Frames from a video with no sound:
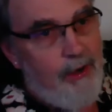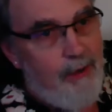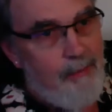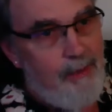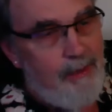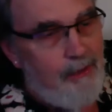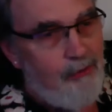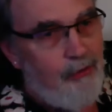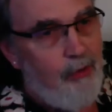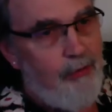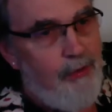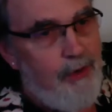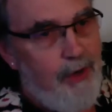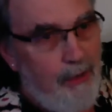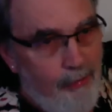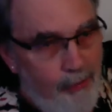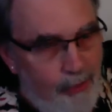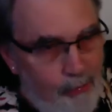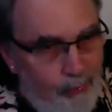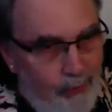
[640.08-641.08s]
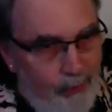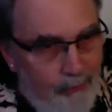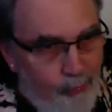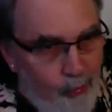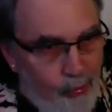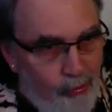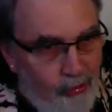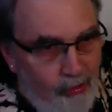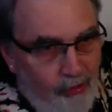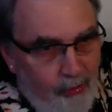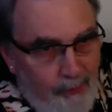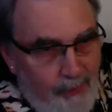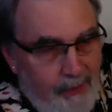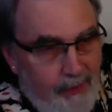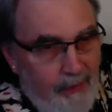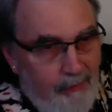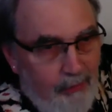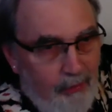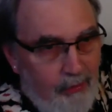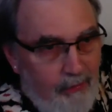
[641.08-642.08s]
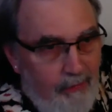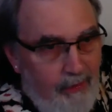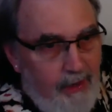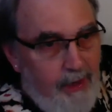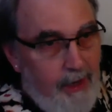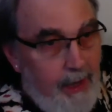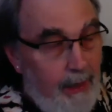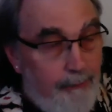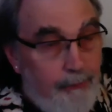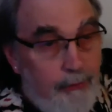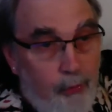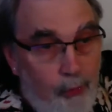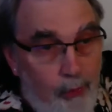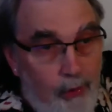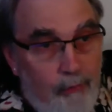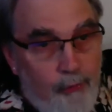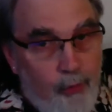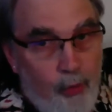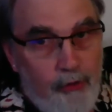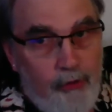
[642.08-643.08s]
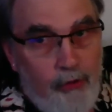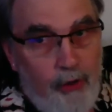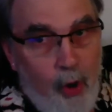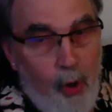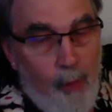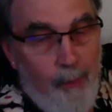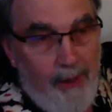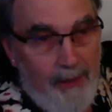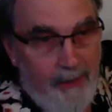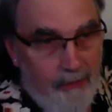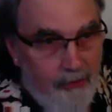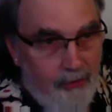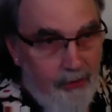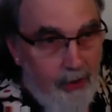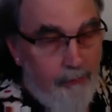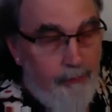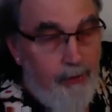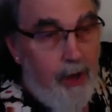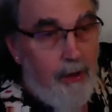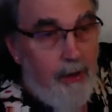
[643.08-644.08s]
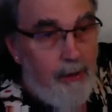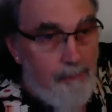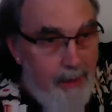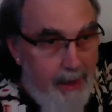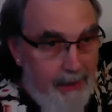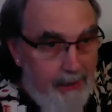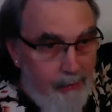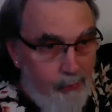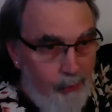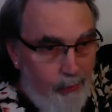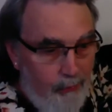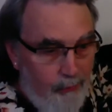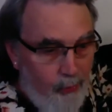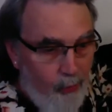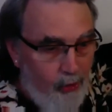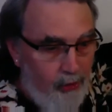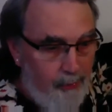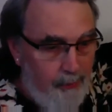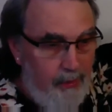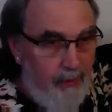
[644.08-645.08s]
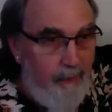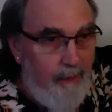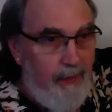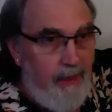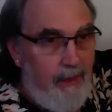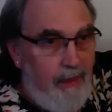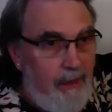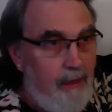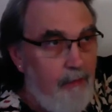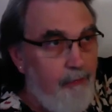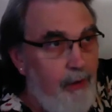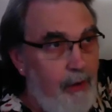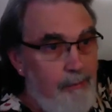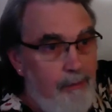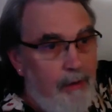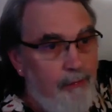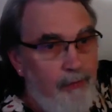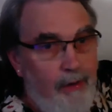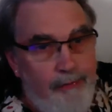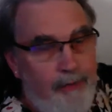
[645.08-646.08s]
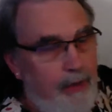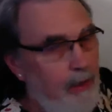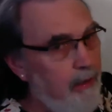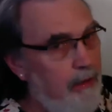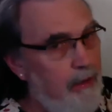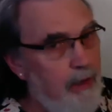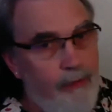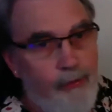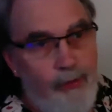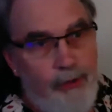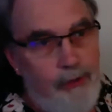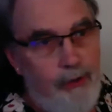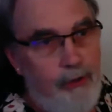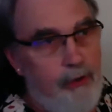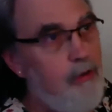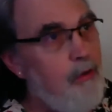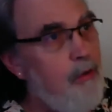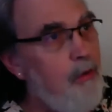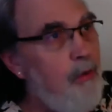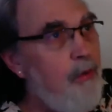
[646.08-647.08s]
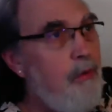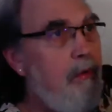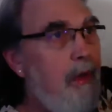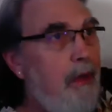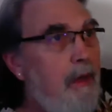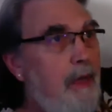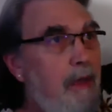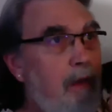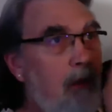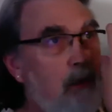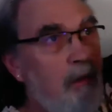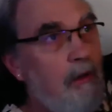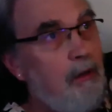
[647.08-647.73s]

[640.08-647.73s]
make so nothing reinforces the behavior. And if it's reinforcing all by itself, automatic reinforcement, if I've got nothing to do and I look